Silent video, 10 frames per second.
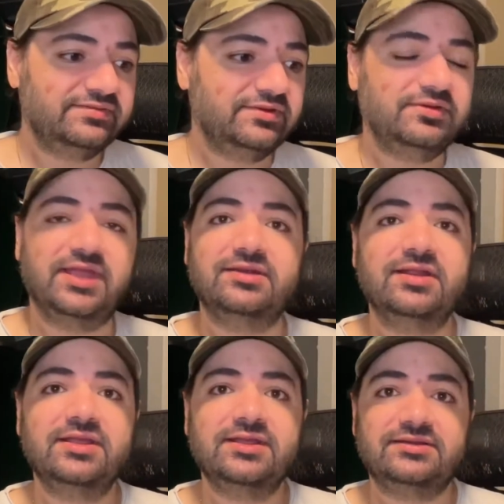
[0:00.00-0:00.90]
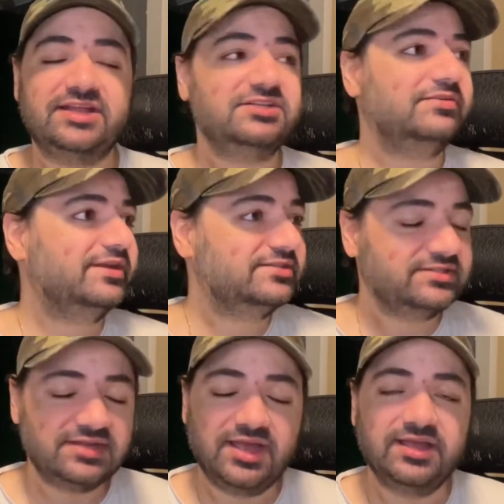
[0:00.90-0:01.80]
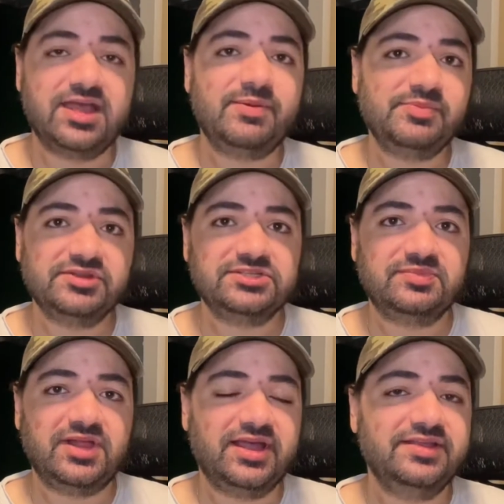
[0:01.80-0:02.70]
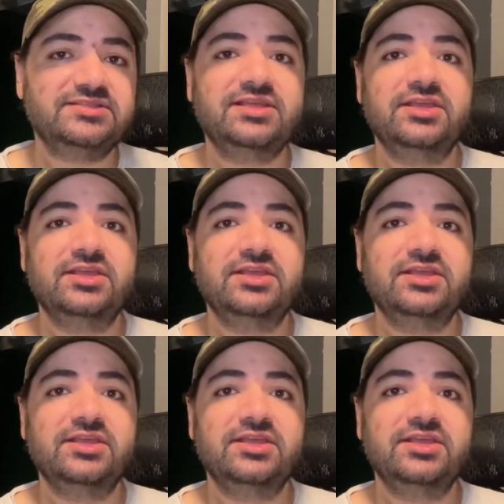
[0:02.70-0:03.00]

You get lots of great comic book supplies.